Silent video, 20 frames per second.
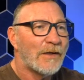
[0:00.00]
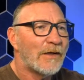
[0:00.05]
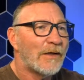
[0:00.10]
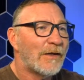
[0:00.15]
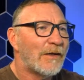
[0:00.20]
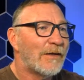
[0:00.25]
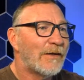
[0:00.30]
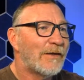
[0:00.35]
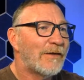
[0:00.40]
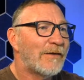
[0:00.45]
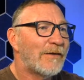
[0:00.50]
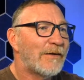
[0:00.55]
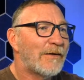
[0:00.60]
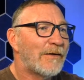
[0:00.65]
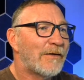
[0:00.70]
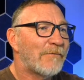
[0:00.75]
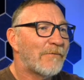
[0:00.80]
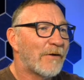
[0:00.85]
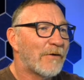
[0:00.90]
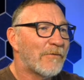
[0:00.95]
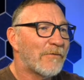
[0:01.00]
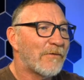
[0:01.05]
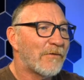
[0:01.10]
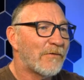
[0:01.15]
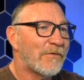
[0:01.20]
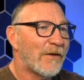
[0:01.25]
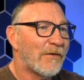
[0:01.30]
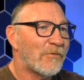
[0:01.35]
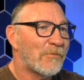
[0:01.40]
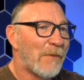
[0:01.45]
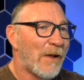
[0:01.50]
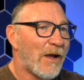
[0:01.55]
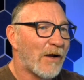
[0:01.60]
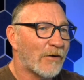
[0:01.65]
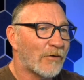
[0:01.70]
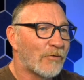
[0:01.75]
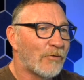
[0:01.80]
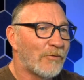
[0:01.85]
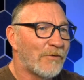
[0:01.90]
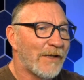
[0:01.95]
Sarwtin says,
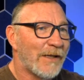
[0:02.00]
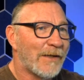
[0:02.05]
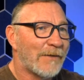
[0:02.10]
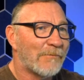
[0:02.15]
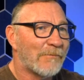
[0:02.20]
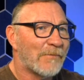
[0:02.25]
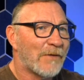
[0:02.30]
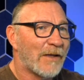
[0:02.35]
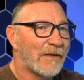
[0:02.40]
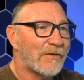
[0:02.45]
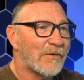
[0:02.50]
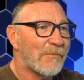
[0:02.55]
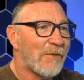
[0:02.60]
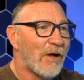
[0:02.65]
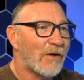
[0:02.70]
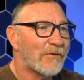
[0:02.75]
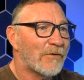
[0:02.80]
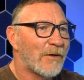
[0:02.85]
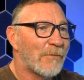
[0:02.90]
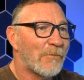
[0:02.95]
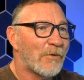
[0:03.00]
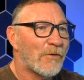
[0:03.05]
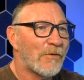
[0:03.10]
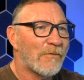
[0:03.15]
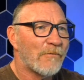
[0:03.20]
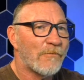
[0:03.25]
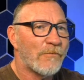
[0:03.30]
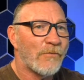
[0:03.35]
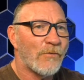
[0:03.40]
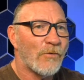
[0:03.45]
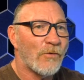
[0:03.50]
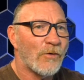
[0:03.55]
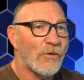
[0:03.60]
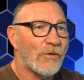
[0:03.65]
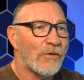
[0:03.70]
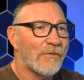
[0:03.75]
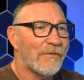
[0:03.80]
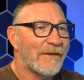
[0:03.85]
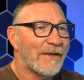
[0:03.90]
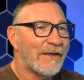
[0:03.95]
Mach, cool name, like the Mach number
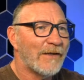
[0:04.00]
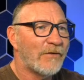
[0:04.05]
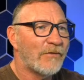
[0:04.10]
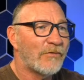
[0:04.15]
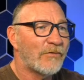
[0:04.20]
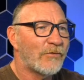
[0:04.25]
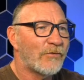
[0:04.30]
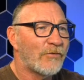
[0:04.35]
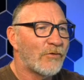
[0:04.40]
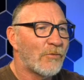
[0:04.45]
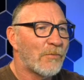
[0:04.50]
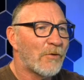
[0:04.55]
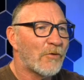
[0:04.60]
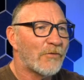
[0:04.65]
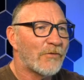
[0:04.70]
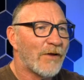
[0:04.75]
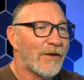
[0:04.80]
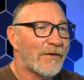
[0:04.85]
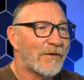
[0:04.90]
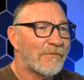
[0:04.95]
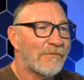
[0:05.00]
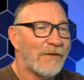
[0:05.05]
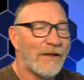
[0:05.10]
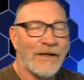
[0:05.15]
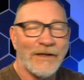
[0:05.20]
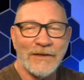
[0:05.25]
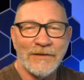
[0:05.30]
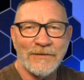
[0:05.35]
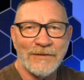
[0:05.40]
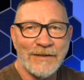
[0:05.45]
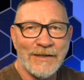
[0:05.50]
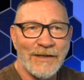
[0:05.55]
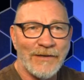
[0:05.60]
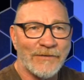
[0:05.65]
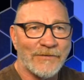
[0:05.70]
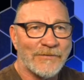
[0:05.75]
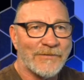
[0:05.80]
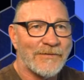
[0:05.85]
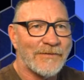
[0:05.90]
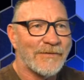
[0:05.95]
for the supersonic flight.
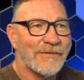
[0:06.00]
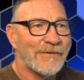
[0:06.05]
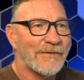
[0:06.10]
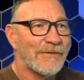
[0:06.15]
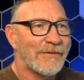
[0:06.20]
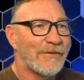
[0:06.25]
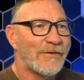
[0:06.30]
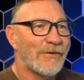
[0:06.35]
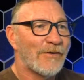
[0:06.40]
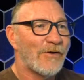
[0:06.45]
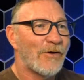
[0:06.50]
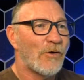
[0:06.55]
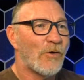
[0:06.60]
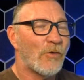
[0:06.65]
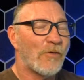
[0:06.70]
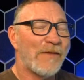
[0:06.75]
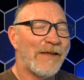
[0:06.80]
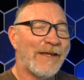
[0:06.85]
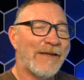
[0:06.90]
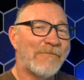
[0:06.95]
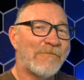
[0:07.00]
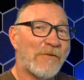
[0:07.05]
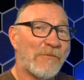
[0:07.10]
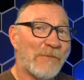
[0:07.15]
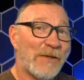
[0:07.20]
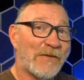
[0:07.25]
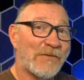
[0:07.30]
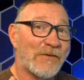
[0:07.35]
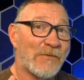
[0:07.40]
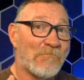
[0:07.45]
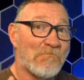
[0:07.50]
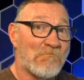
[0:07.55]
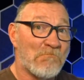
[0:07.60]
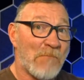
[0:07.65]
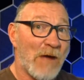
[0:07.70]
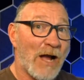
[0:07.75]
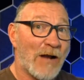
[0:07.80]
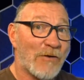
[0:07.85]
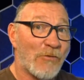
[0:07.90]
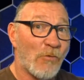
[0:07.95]
Yes. Or the infamous
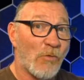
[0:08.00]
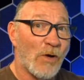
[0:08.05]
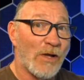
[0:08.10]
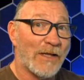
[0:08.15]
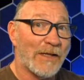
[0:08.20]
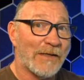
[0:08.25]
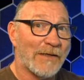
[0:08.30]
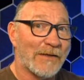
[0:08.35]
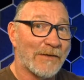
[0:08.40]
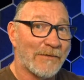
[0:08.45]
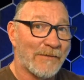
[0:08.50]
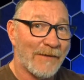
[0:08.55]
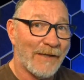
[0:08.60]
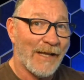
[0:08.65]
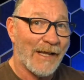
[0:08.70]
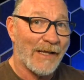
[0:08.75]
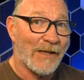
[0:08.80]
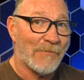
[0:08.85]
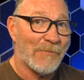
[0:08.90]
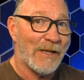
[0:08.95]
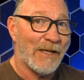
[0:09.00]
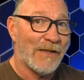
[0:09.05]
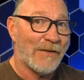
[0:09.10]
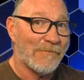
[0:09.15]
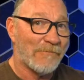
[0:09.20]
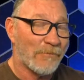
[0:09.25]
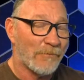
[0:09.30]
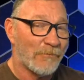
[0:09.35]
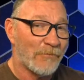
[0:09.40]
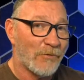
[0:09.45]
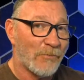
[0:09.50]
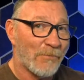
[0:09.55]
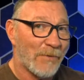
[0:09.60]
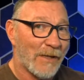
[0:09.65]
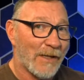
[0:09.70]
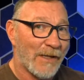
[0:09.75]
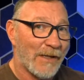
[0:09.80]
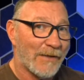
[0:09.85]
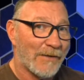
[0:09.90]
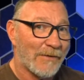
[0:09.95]
Mach 1, the anime from
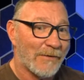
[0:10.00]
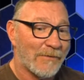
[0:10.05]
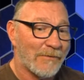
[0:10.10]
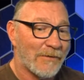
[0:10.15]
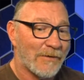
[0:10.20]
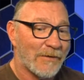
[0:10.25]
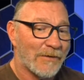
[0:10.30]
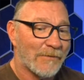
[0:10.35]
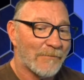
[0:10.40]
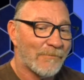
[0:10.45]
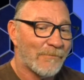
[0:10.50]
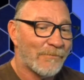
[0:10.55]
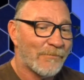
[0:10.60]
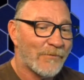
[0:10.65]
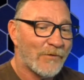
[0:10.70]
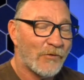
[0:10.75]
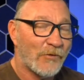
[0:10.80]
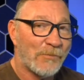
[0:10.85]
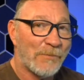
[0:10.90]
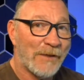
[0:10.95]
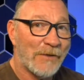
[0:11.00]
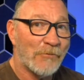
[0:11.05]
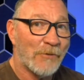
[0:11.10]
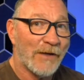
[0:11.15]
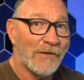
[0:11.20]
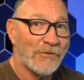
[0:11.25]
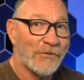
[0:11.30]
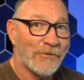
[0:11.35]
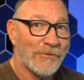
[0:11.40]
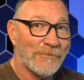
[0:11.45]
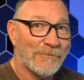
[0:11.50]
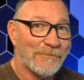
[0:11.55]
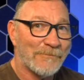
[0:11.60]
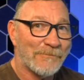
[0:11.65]
Japan and the Speed Racer.